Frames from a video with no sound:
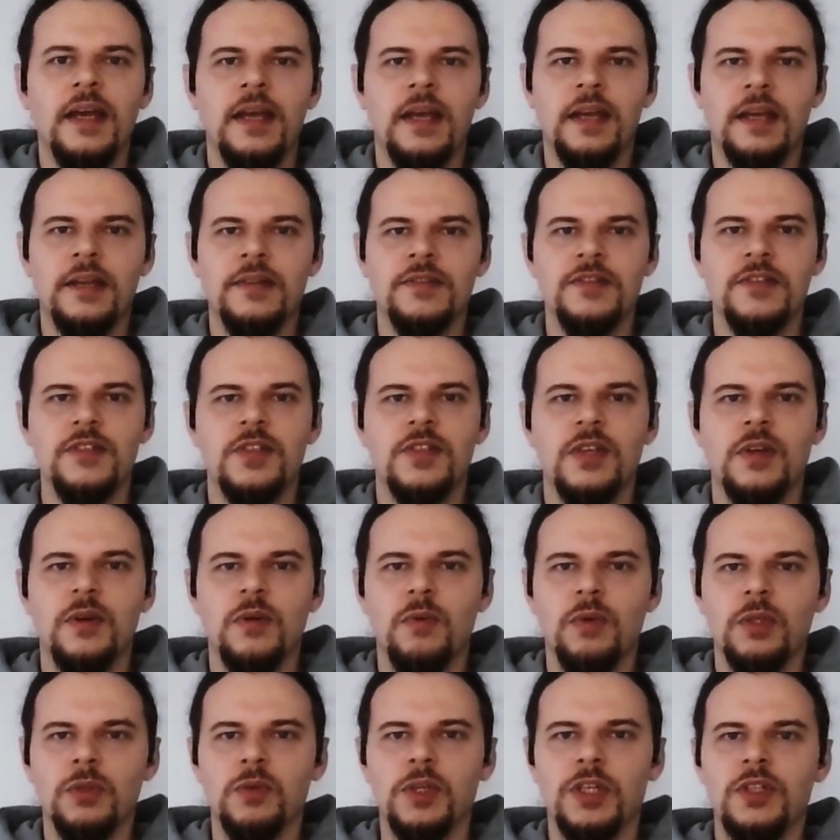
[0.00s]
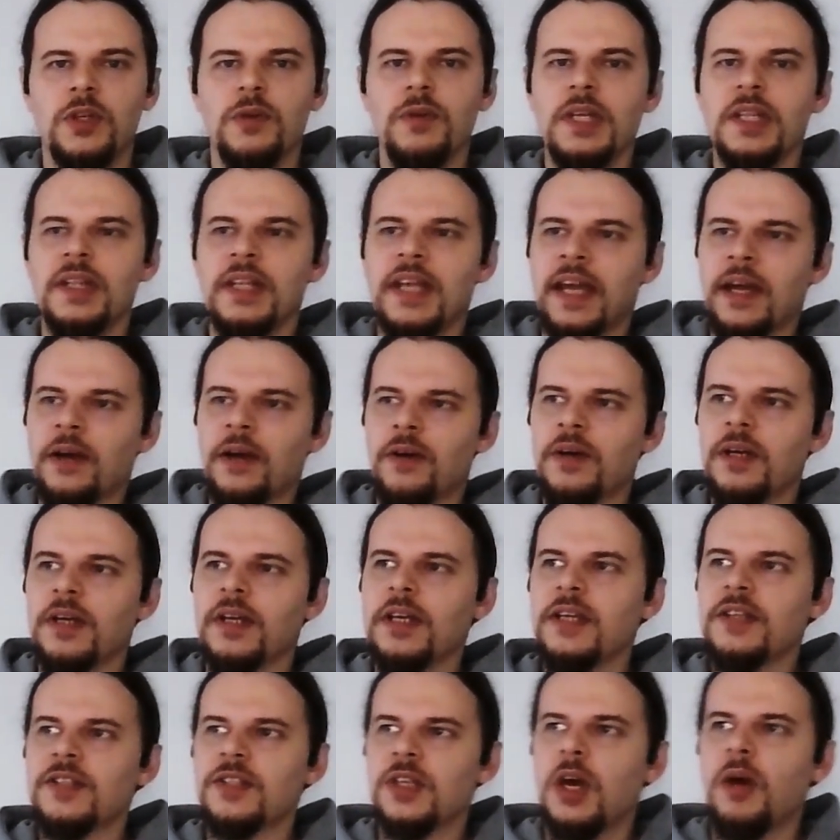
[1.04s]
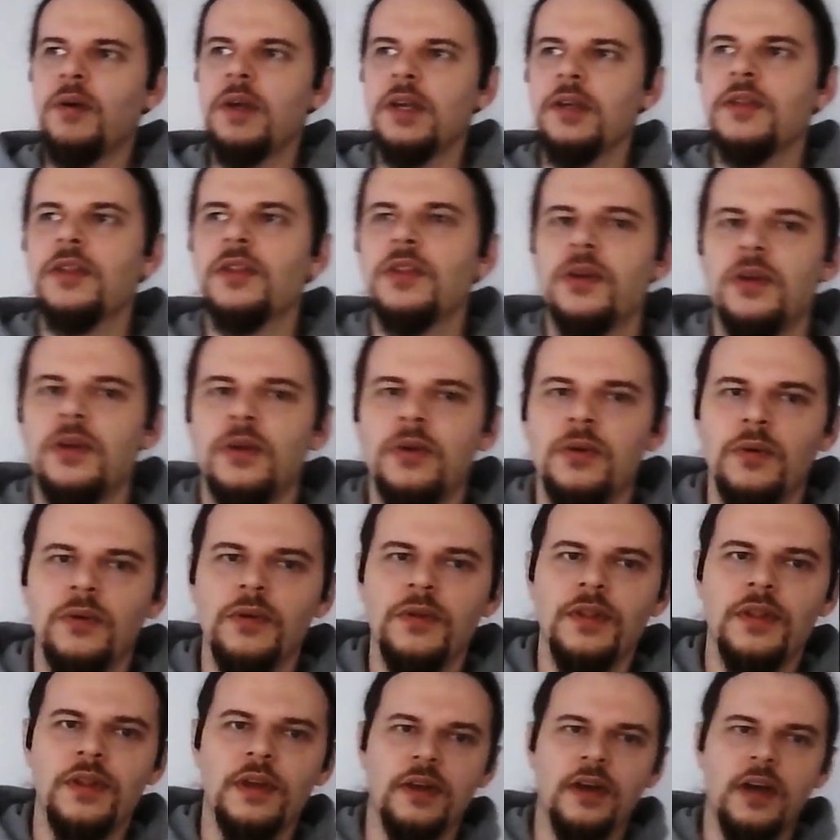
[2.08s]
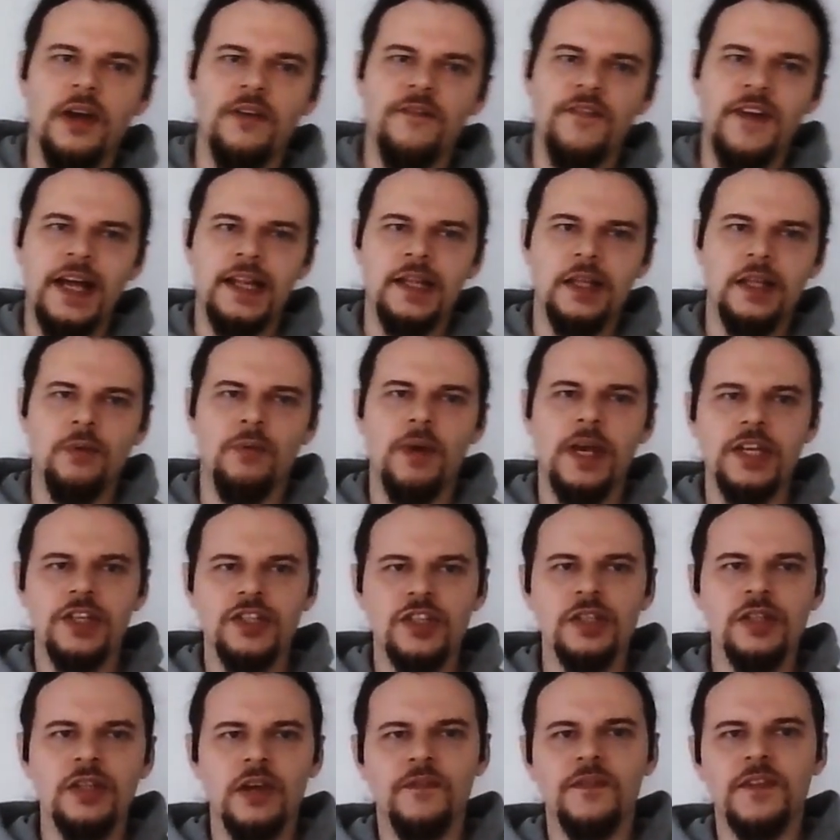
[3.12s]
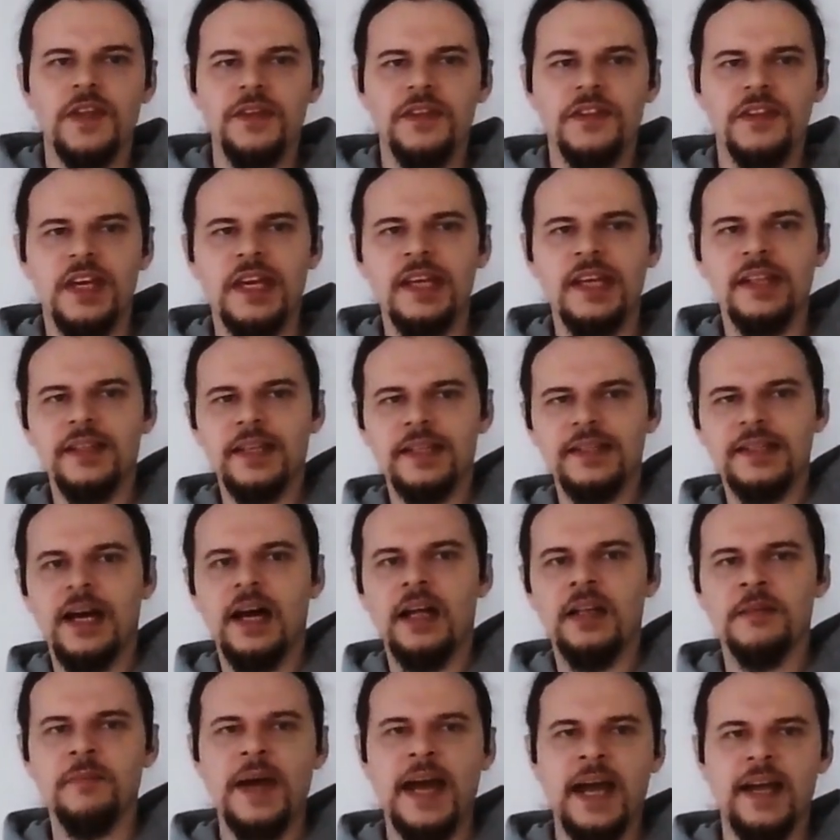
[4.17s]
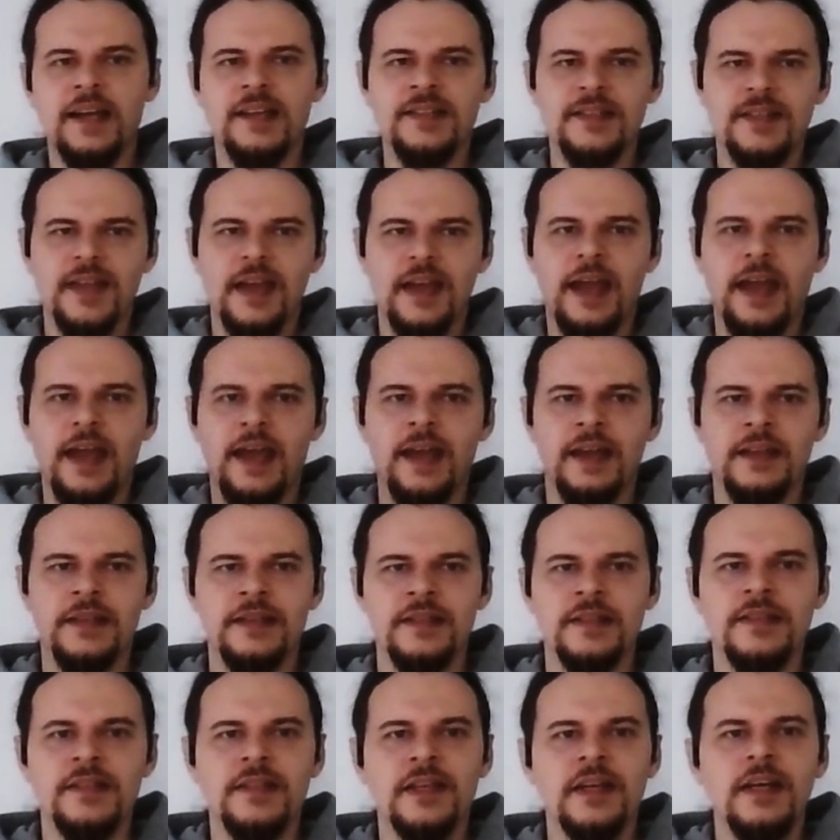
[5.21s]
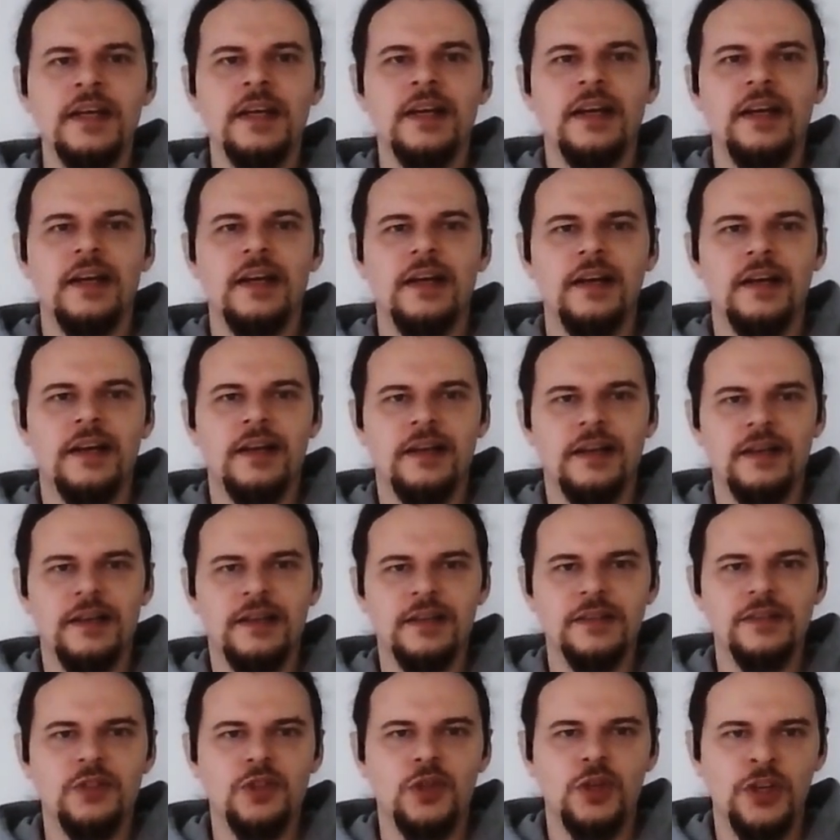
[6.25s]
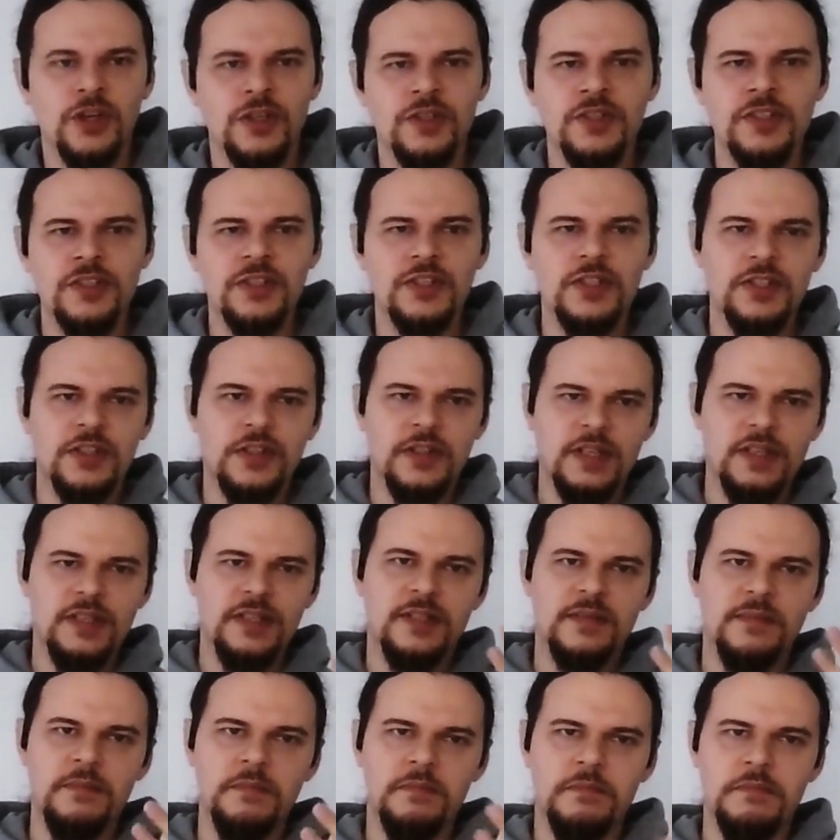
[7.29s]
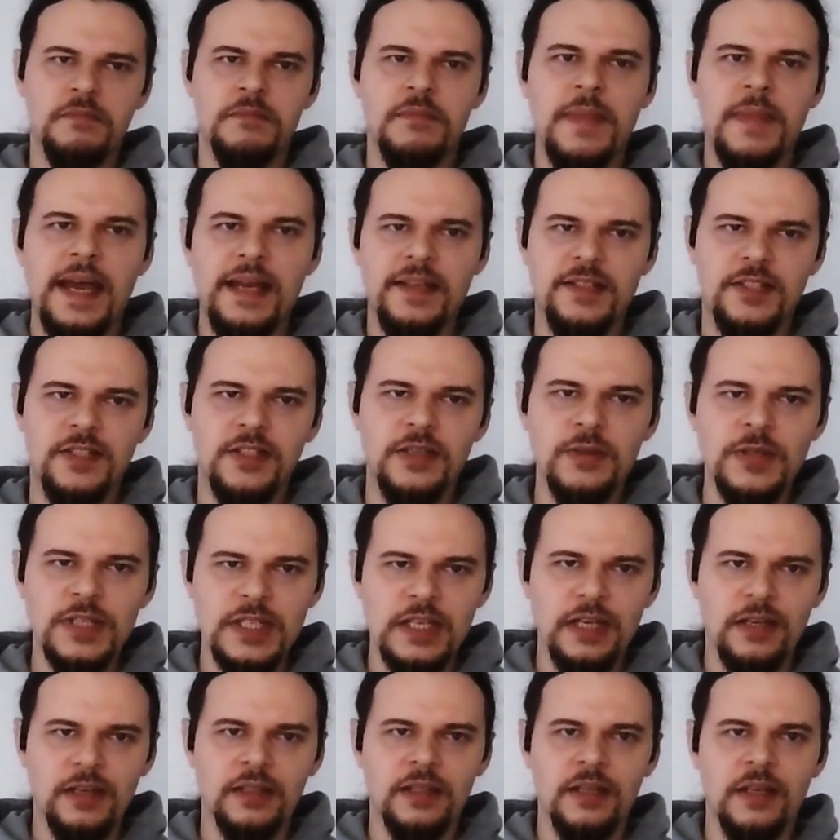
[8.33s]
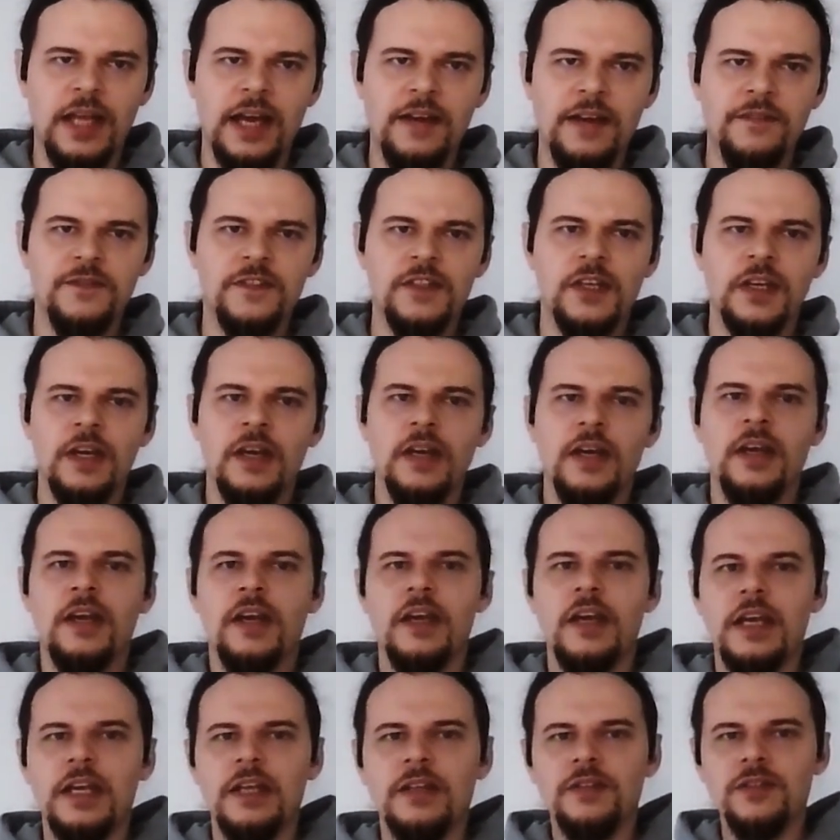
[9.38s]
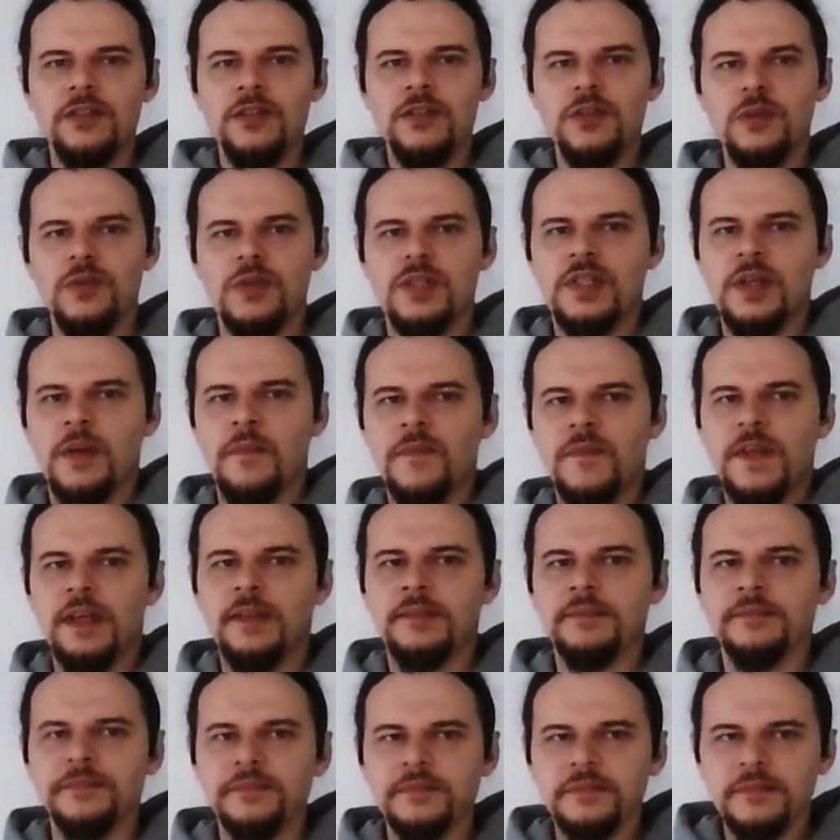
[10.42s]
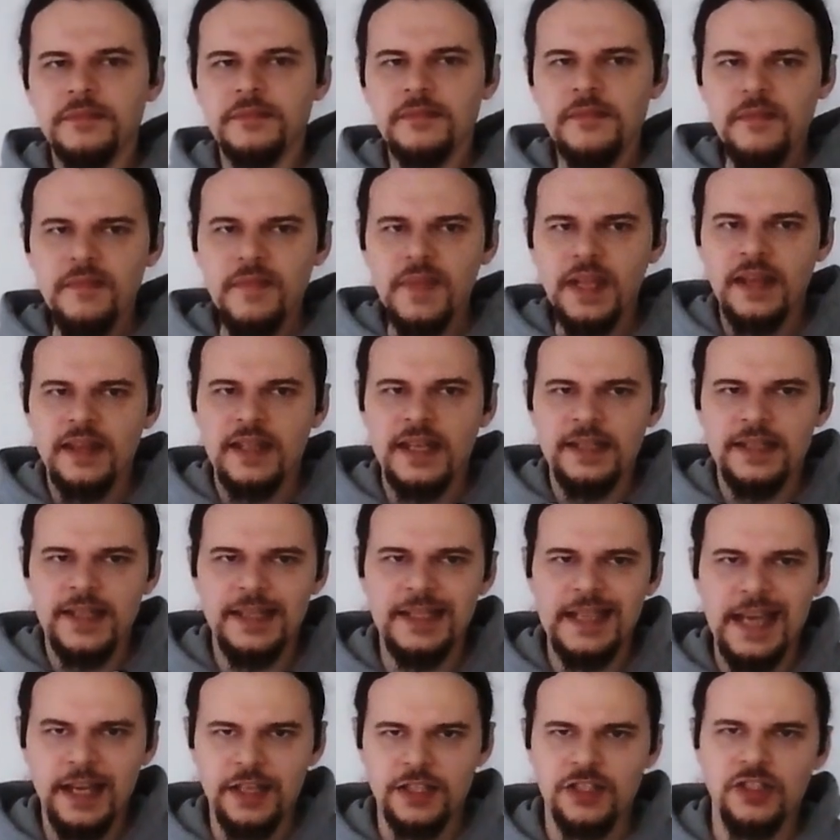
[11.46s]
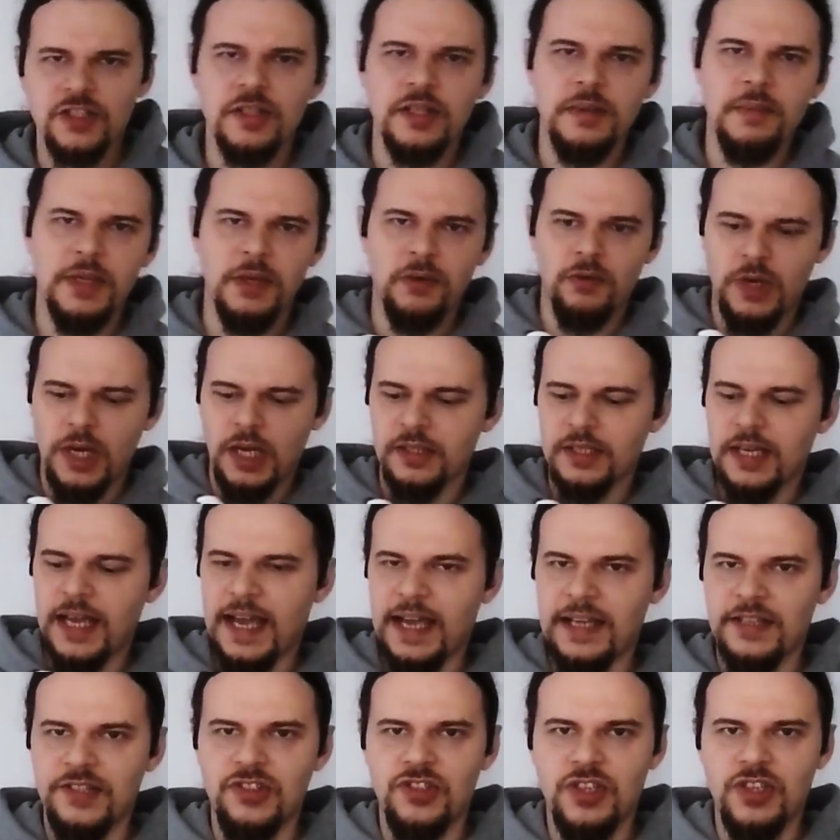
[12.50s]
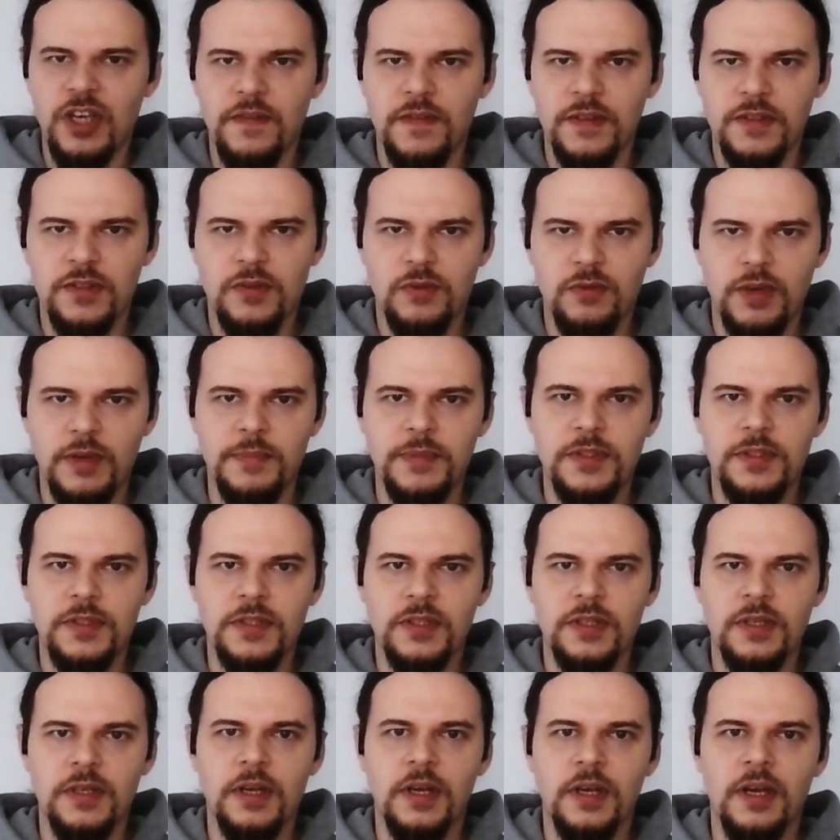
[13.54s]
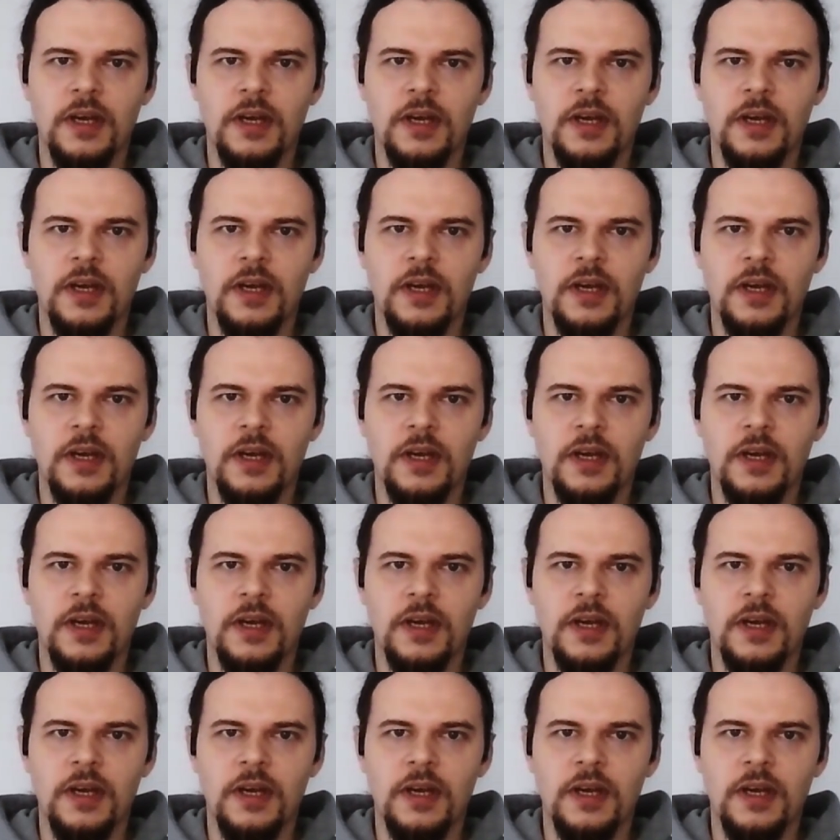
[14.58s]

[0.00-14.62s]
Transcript: And so what we're doing now is going through the evaluation of the thing that unpacks and turns this mess you see on the left into something that can actually be run as JavaScript.